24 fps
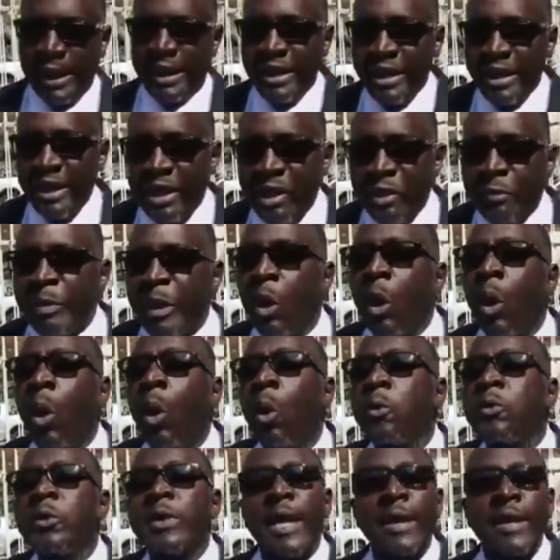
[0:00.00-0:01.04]
It is
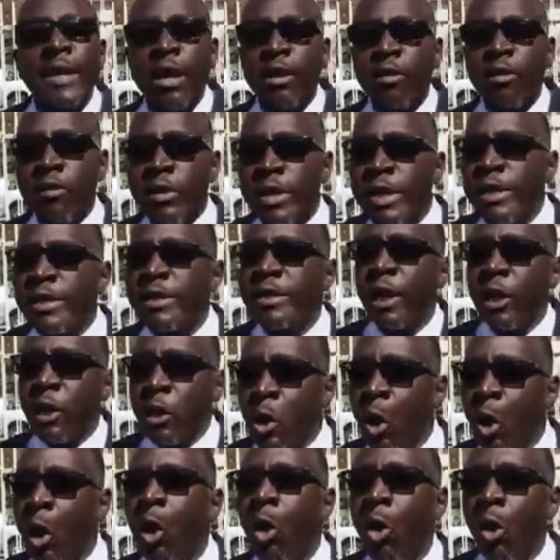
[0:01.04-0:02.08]
because there is
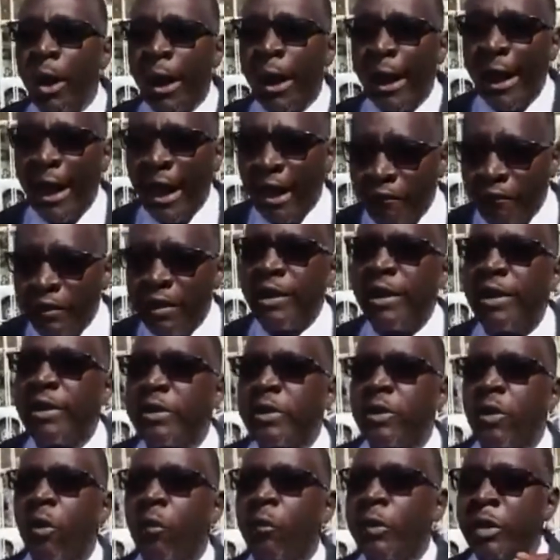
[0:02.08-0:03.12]
no
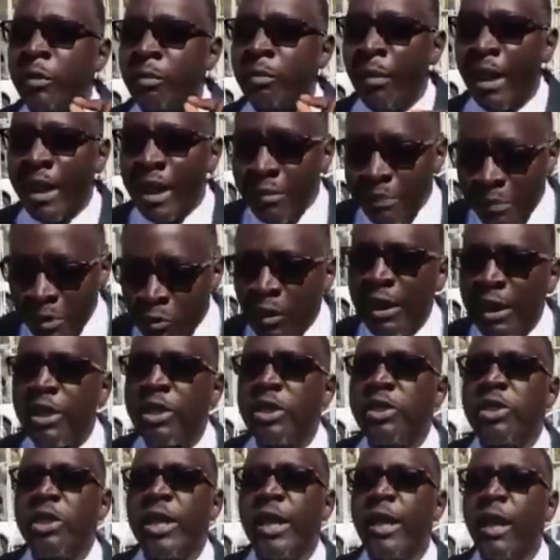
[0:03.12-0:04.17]
evidence of the
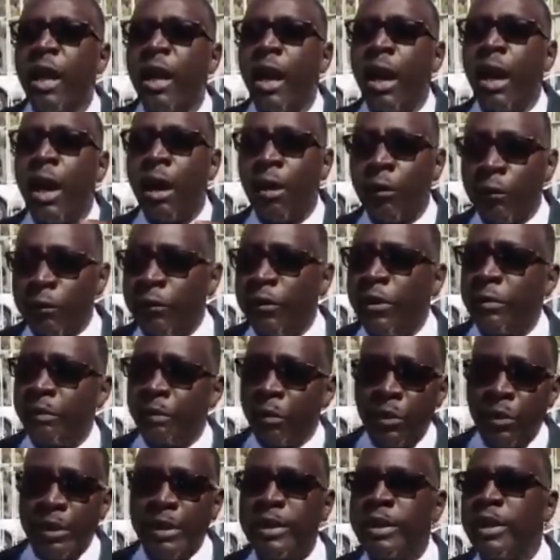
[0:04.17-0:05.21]
manipulation of
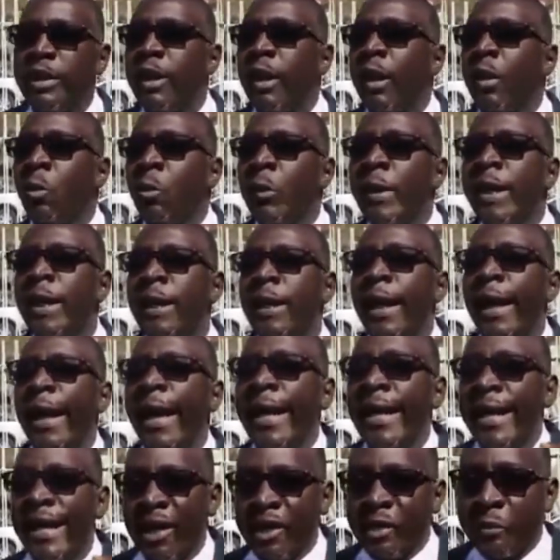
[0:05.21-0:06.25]
the political will
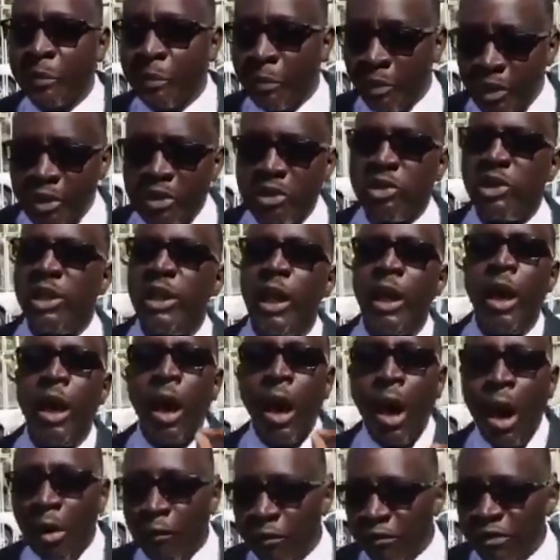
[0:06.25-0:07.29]
and expression
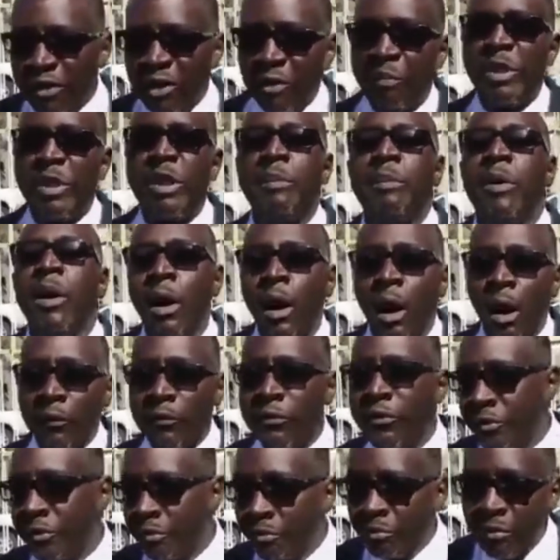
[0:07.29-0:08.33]
of the people
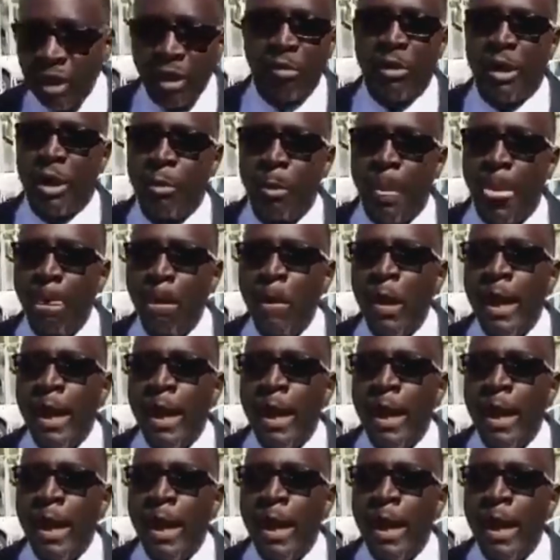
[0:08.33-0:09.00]
of Zimbabwe.